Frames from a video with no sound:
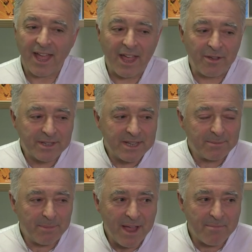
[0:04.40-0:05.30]
It was
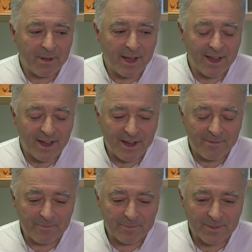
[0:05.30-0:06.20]
inspired by
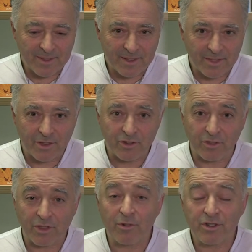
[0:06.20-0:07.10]
um,
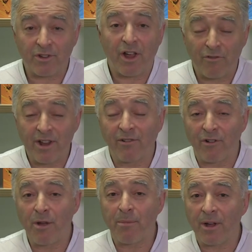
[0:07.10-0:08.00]
there was a real
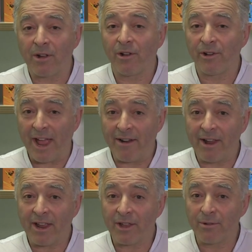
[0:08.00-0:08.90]
robot called
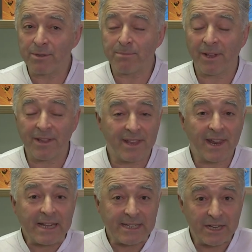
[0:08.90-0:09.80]
Eric who was built in the
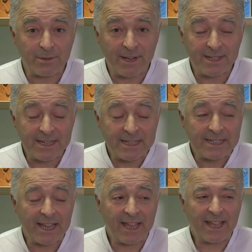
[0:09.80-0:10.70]

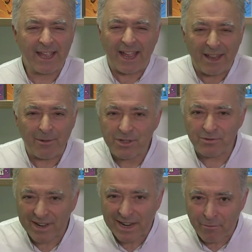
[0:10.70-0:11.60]
1920s. He
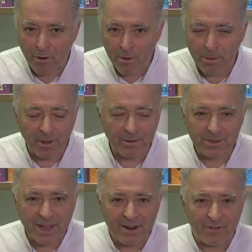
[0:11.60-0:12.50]
wasn't really a robot; he
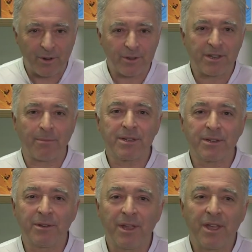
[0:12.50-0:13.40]
was kind of an
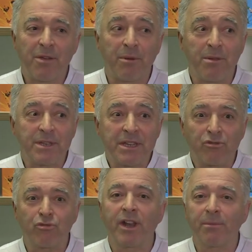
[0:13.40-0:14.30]
automaton, but he was
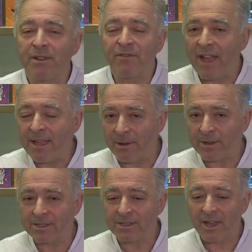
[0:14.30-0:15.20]
incredibly
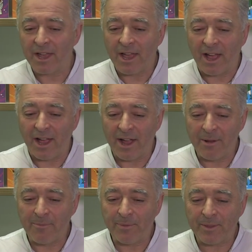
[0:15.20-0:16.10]
famous.
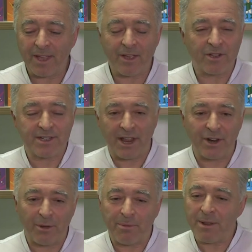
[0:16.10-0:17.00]
Um, he could
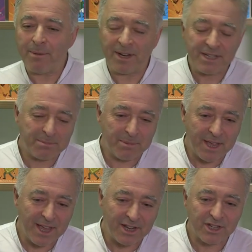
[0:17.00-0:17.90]
stand up and he made a
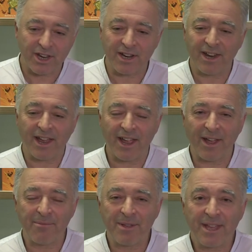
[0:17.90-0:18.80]
speech, and
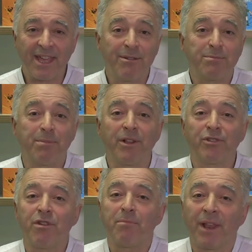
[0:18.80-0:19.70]
um, he was built
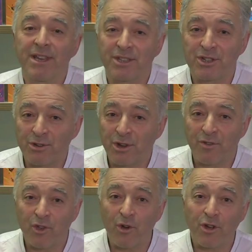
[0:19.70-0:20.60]
to replace the Duke
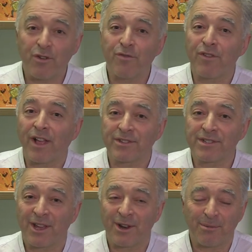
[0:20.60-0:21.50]
of York, who failed to
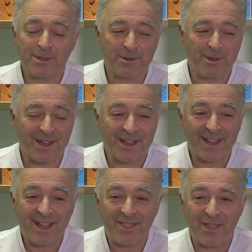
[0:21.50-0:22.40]
turn up to uh,
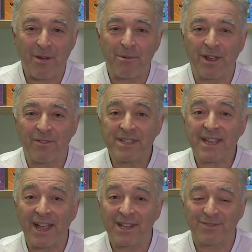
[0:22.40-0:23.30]
the opening of a
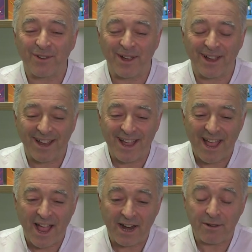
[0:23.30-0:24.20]
science fair.
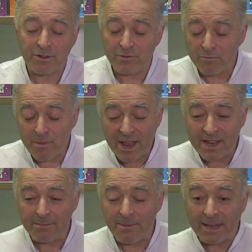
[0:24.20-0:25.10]
And he was
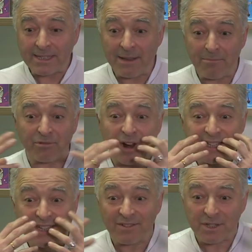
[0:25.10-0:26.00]
immensely
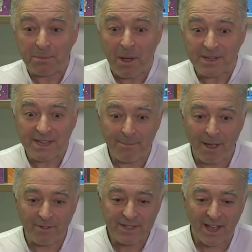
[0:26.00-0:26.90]
impressive. Sparks came
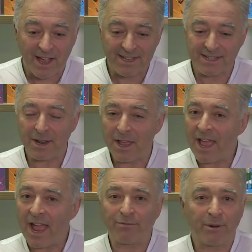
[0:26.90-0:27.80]
out of his eyes, and
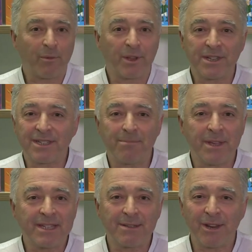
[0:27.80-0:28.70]
everyone wanted to
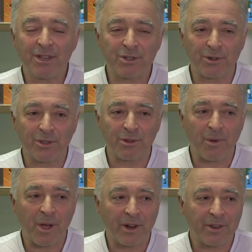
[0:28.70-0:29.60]
meet him. And he toured the
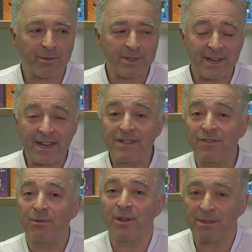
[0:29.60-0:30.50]
world, and there was an
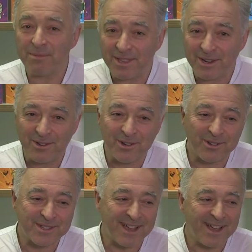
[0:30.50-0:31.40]
interview with him in the New
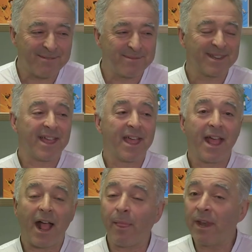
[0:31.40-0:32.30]
York Times,
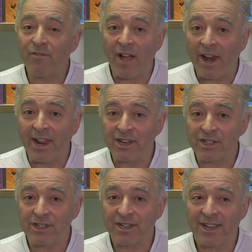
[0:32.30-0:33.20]
and then he
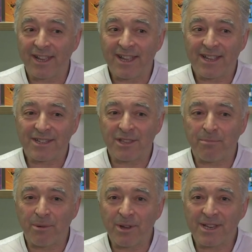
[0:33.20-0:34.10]
vanished. So the
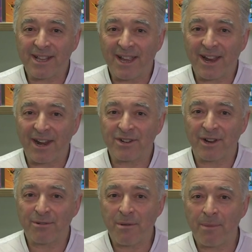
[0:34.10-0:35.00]
book is like kind of
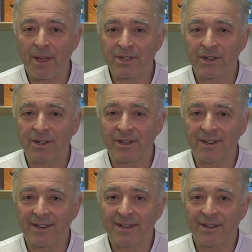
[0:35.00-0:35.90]
trying to imagine
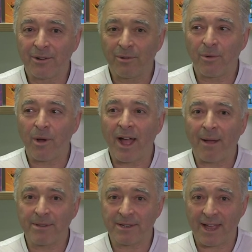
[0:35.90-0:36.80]
what
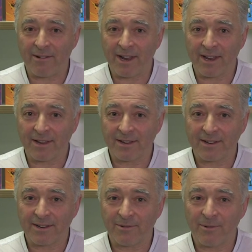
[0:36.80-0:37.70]
happened to Eric,
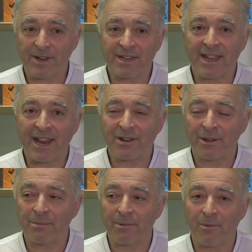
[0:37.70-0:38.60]
where did he end
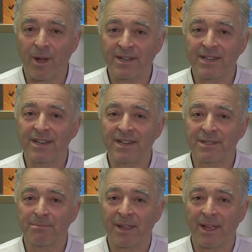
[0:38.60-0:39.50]
up, and why did he
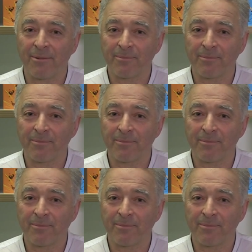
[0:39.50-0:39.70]
disappear.